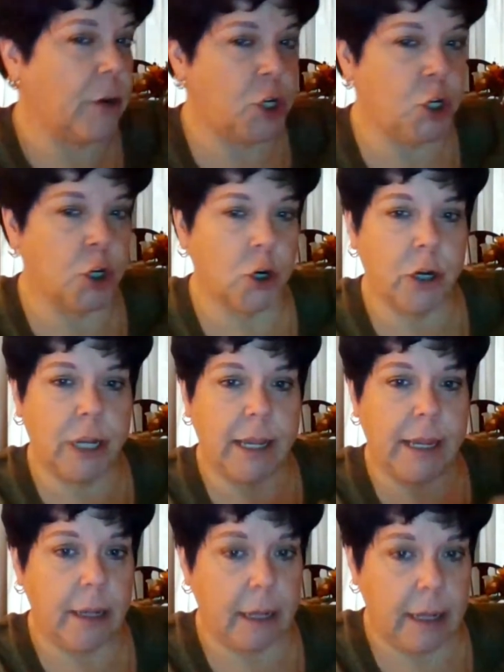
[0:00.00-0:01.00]
and
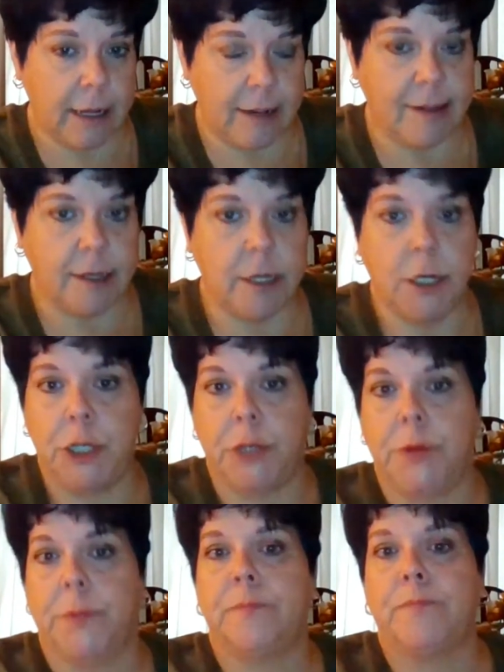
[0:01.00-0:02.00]
dirty, easy to do.
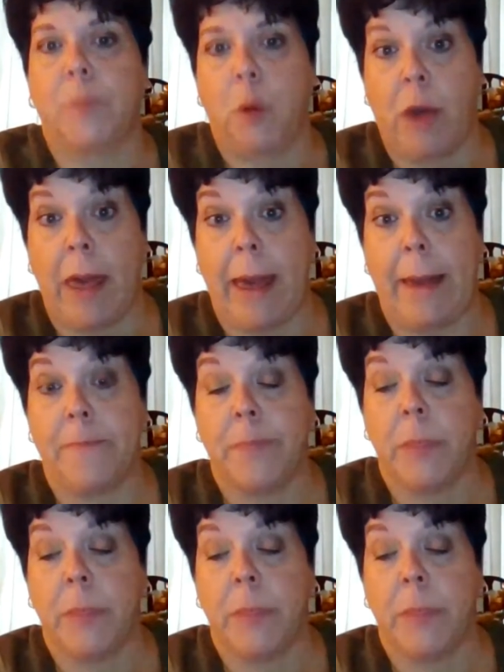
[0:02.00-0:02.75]
Okay.